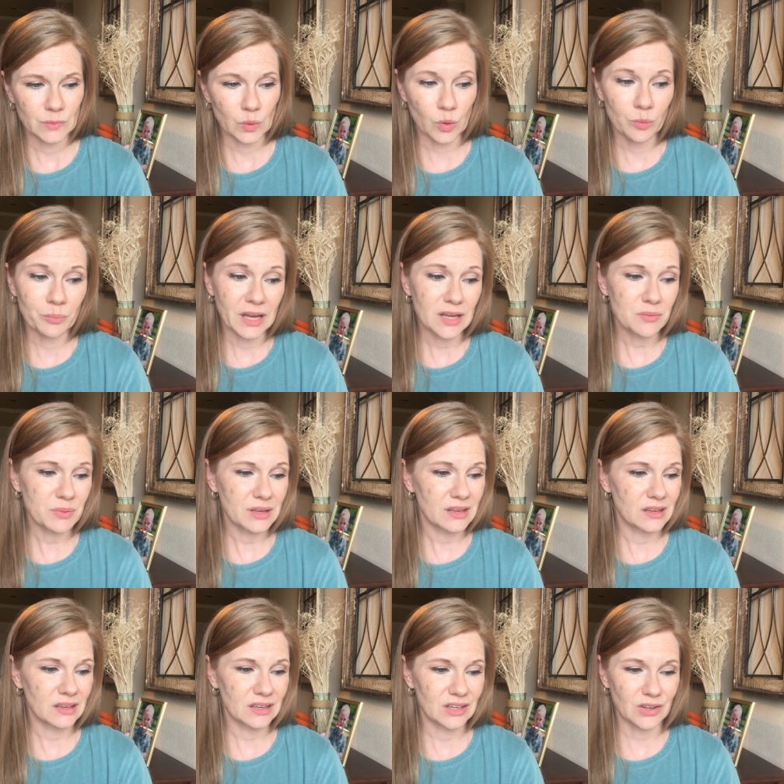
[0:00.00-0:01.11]
Or
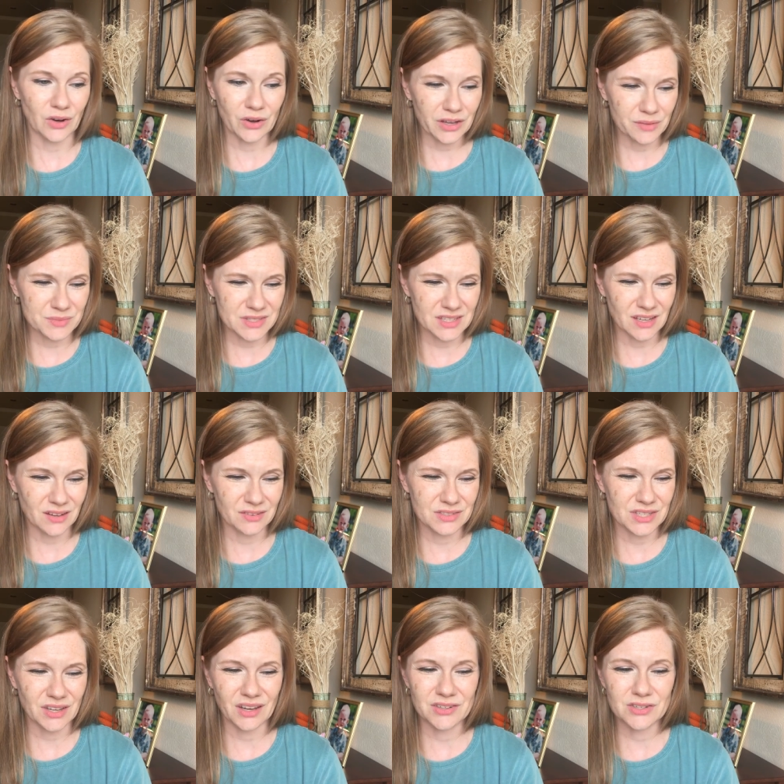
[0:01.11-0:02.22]
maybe it all comes down
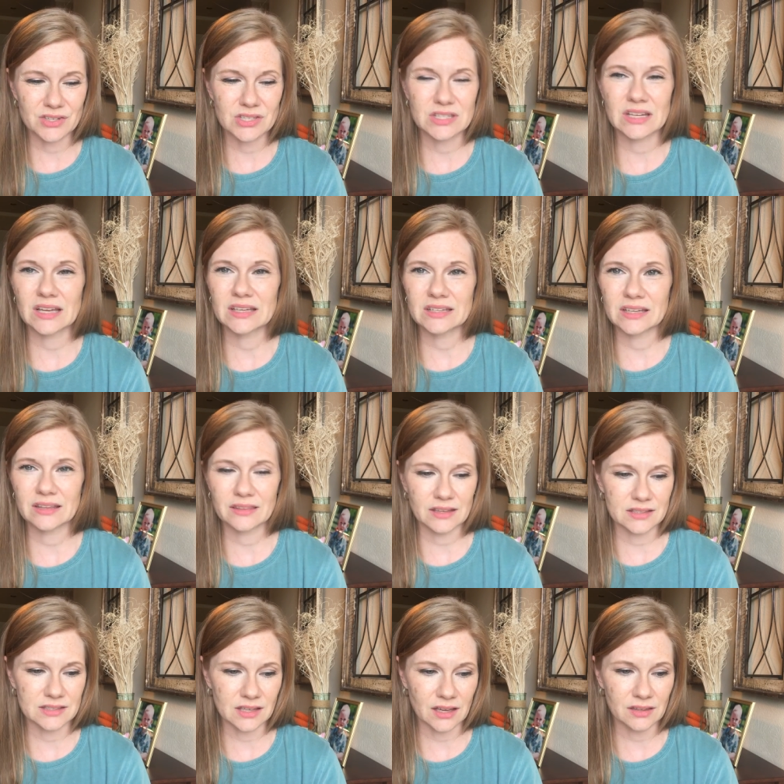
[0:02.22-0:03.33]
to understanding
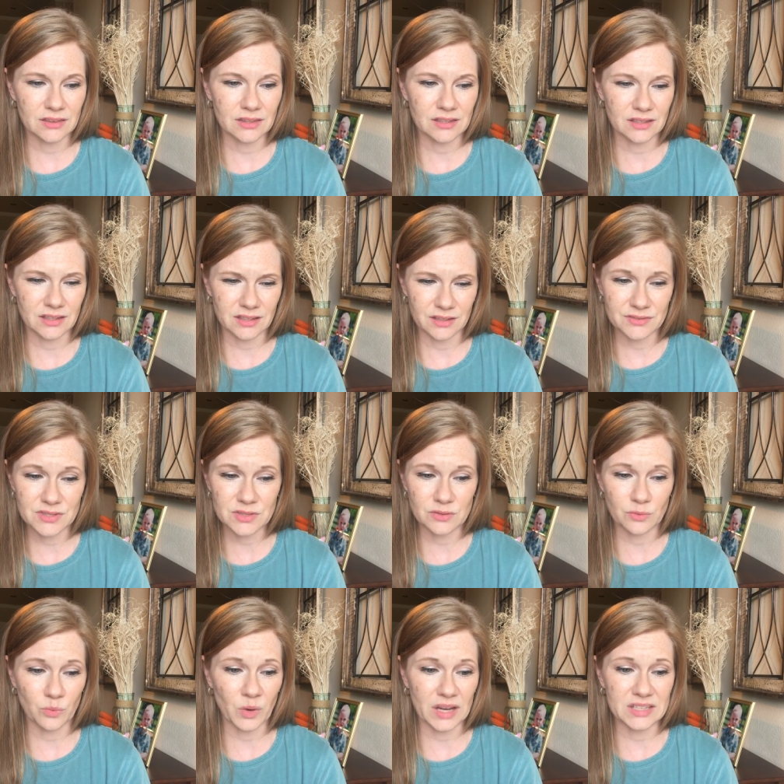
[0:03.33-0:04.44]
that death
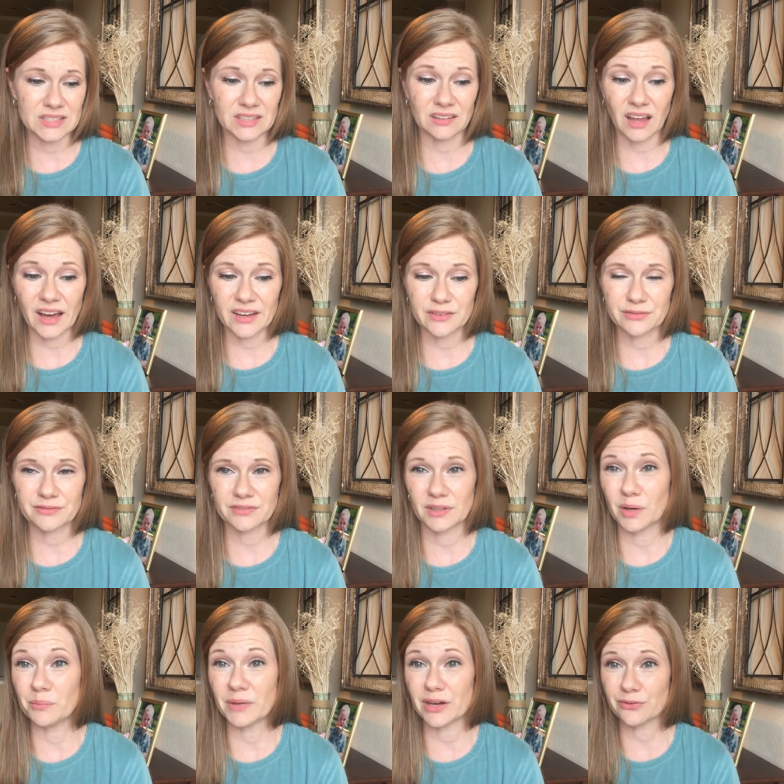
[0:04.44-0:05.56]
gives way to life,
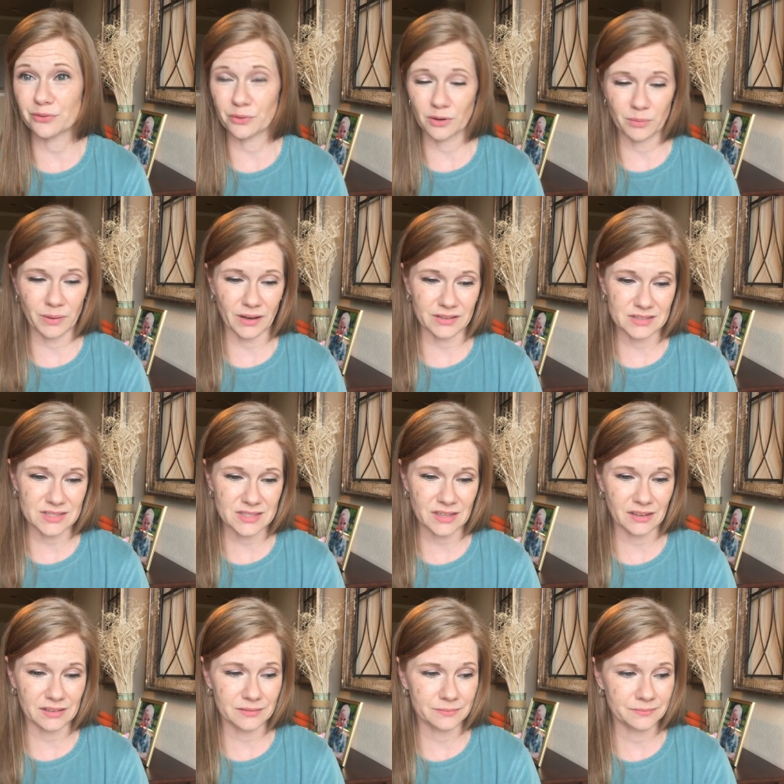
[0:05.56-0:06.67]
a metaphor about His
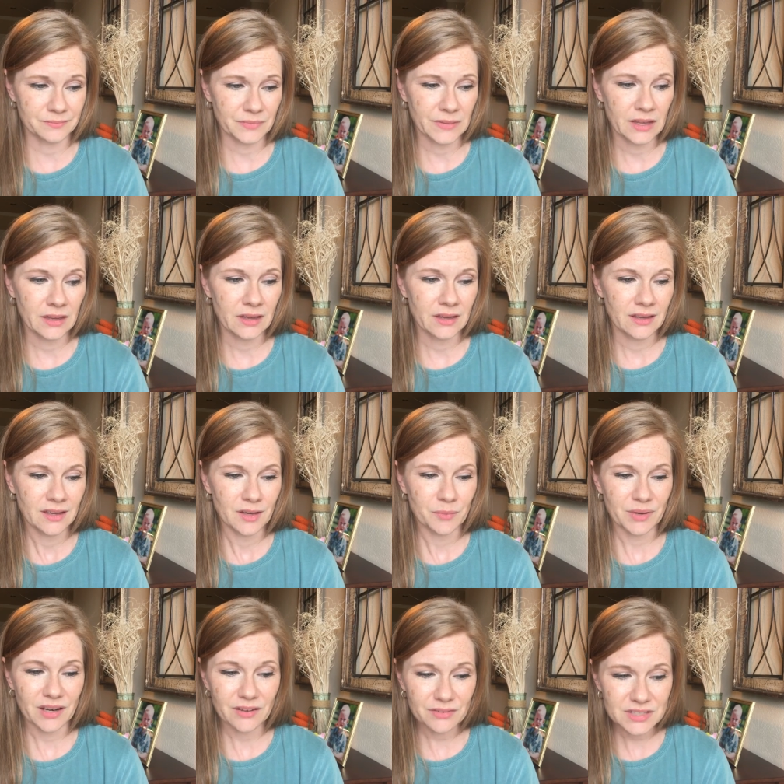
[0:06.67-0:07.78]
Son.
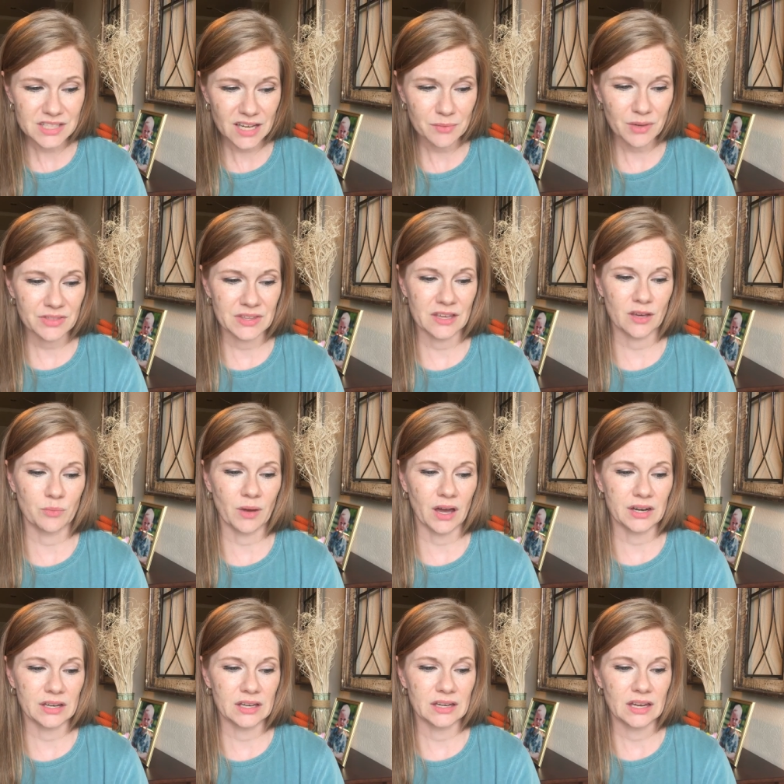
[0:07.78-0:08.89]
But every time I think
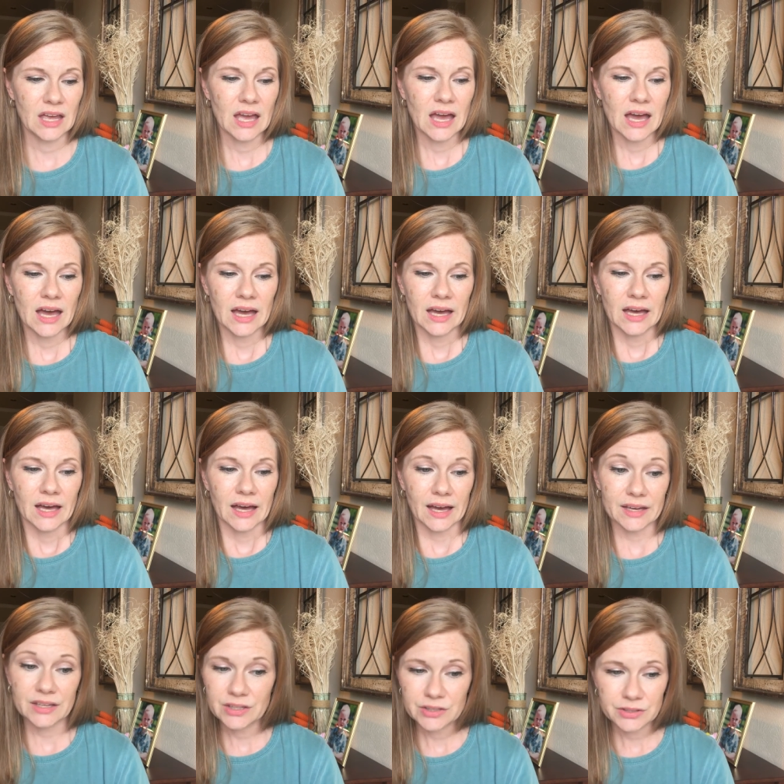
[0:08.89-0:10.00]
about it, I
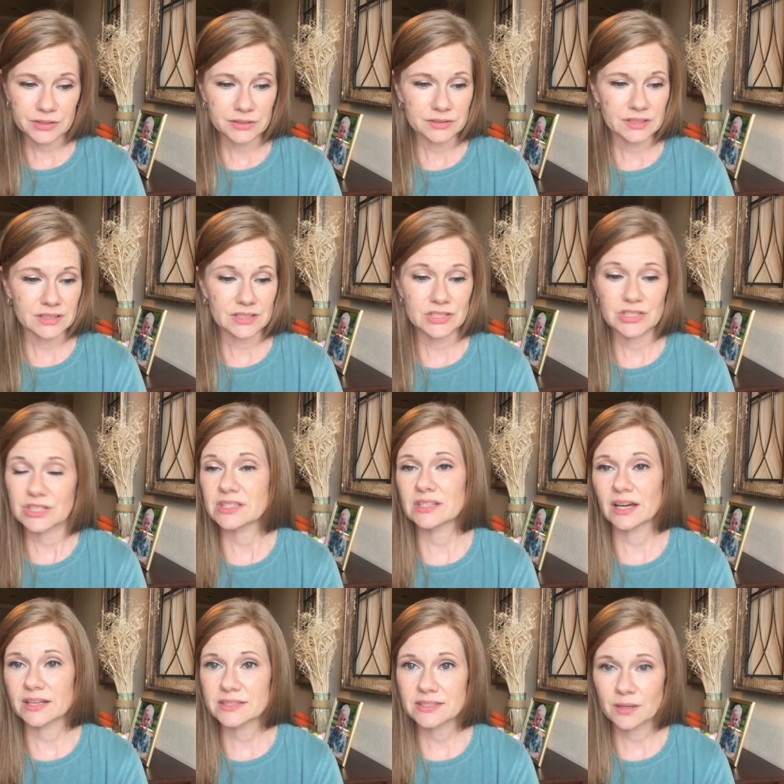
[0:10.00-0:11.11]
conclude that it's just
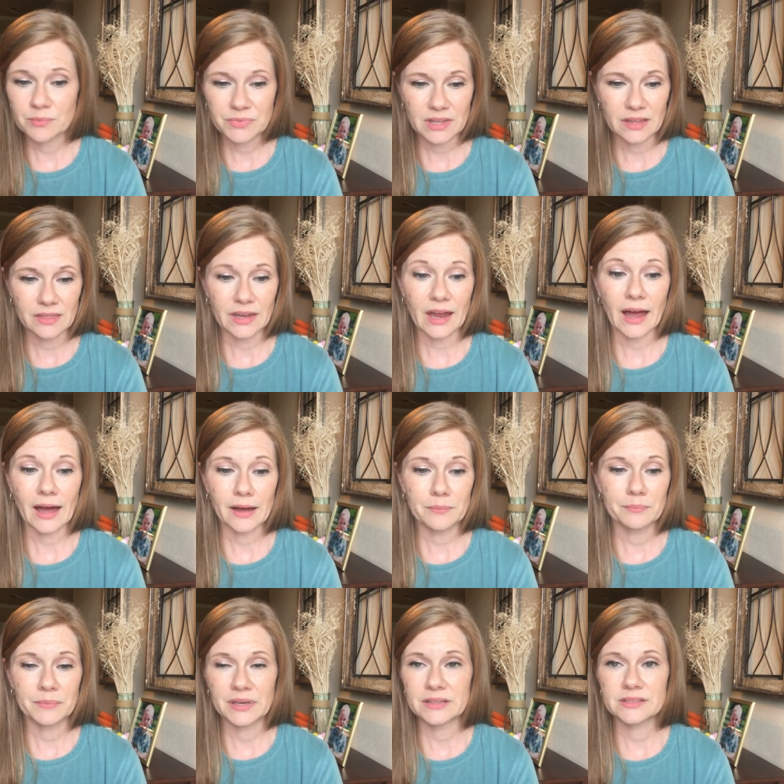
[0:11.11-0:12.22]
not something that
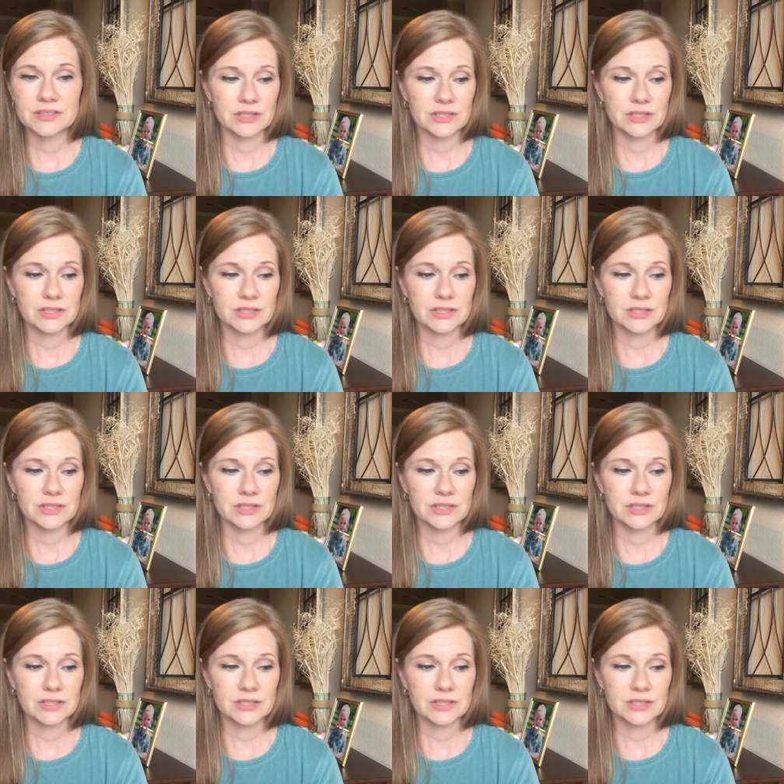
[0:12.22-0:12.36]
I'm meant